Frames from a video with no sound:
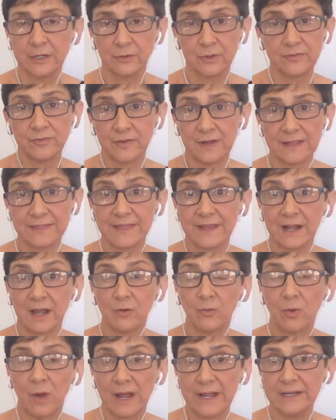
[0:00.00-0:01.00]
we find that
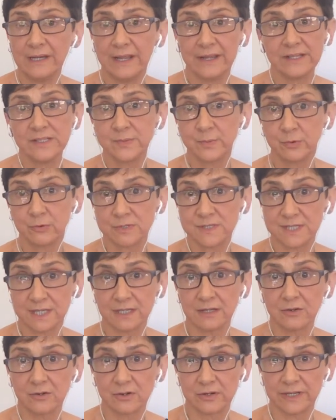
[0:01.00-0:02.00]
our wine exports
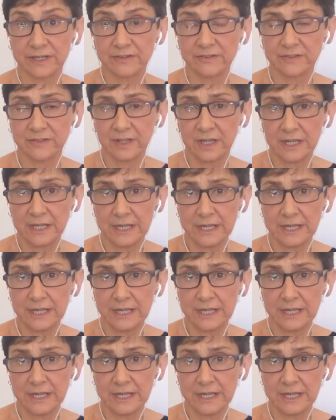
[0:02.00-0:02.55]
increased.